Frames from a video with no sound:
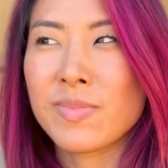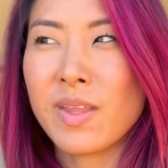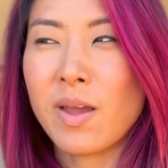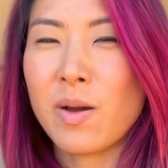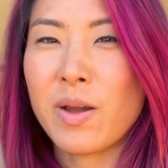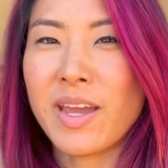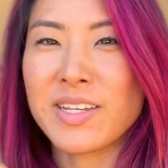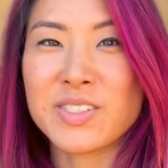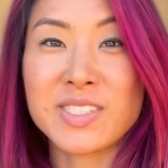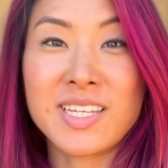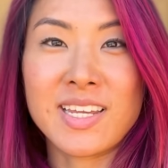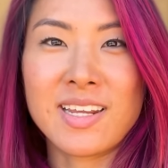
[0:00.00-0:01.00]
Okay,
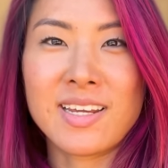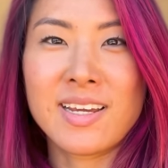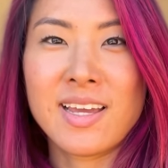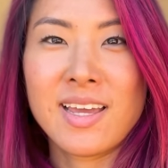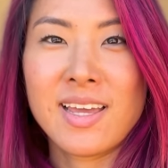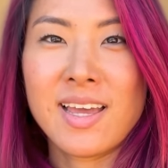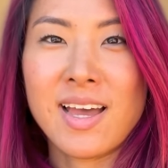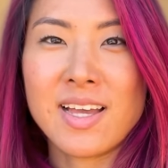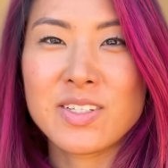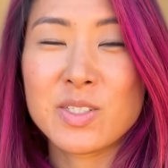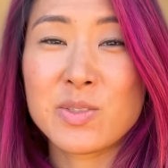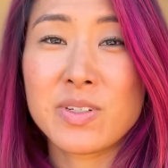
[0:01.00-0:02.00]
just kidding. I
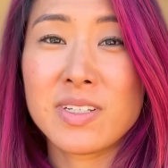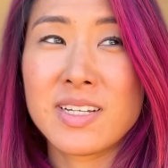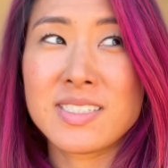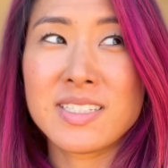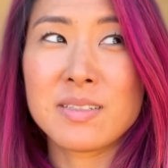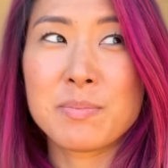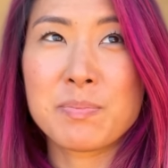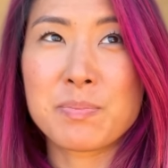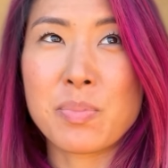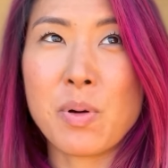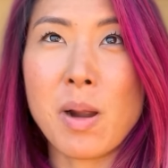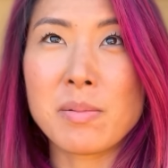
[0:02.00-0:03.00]
just realized it'll
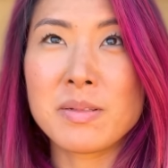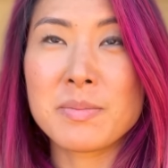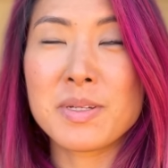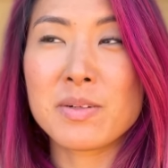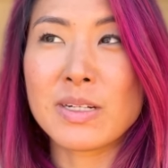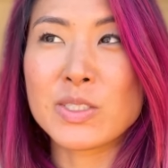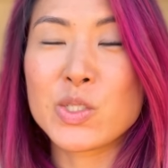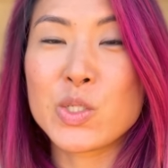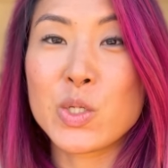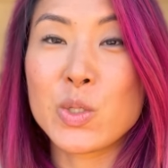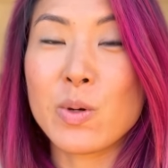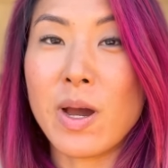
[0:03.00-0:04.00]
probably be around
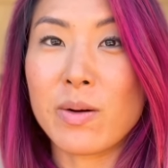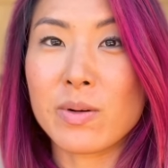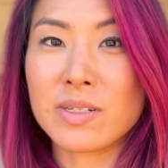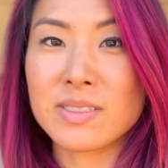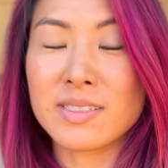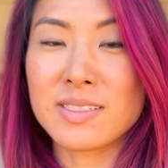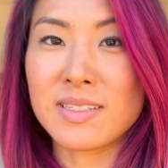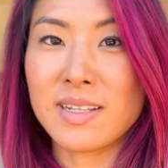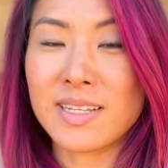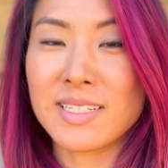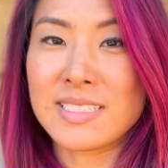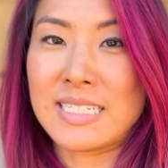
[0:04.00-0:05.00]
2 hours until I
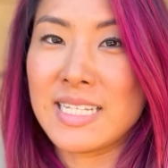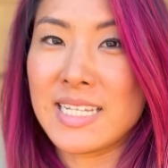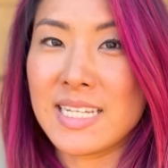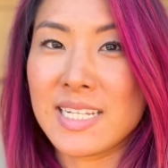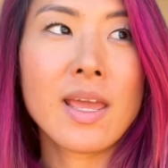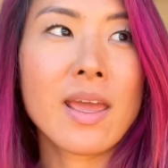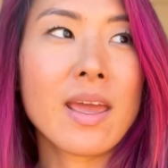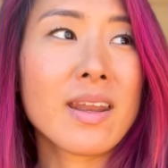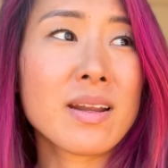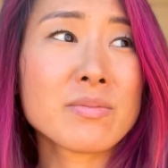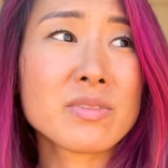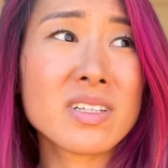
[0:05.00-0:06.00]
get to eat, and
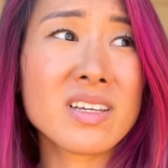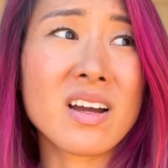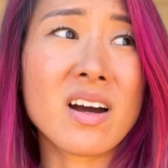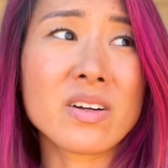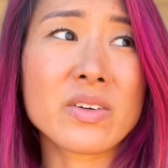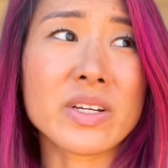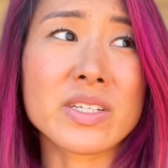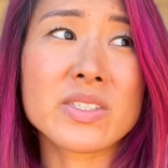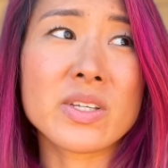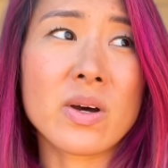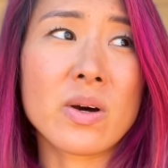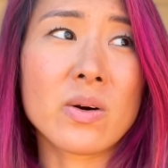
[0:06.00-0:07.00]
I'm really hungry,
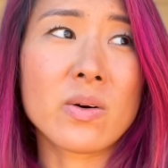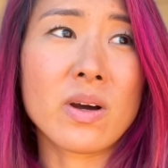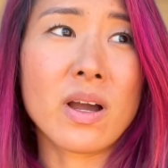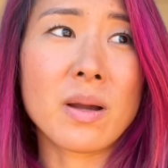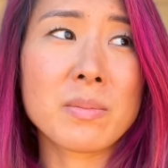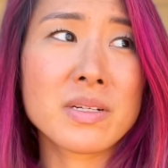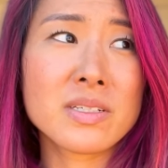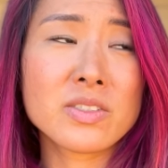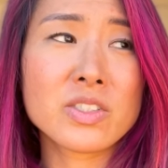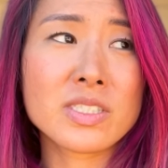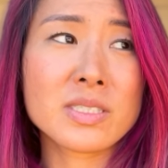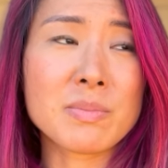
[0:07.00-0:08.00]
so I'm gonna
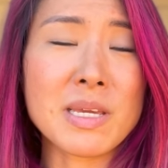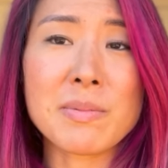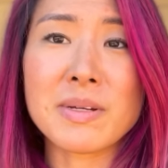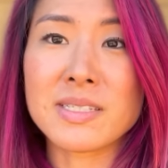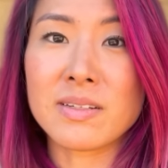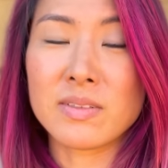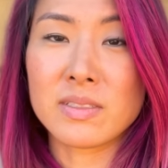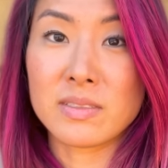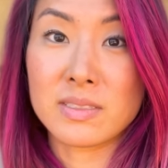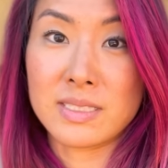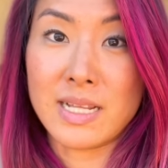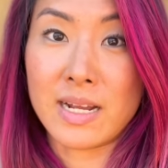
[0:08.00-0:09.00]
just make myself a little snack